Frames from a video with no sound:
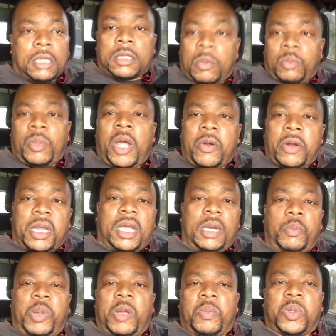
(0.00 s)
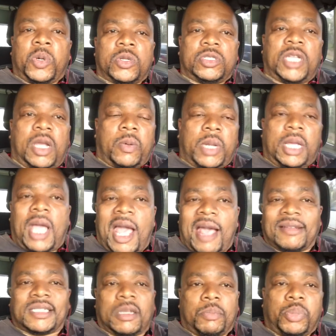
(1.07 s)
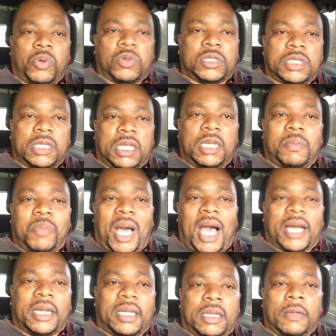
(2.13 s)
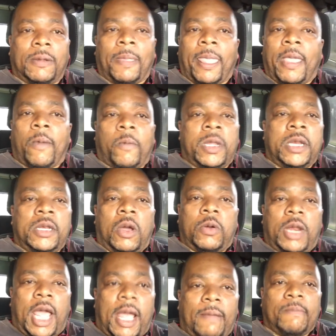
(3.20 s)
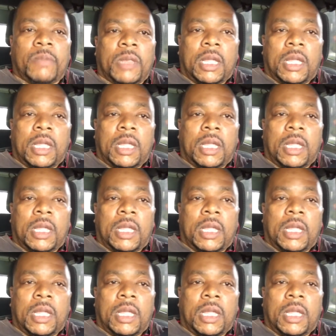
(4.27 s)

The American Pit Bull Terrier has a Bruce Lee body. We know that.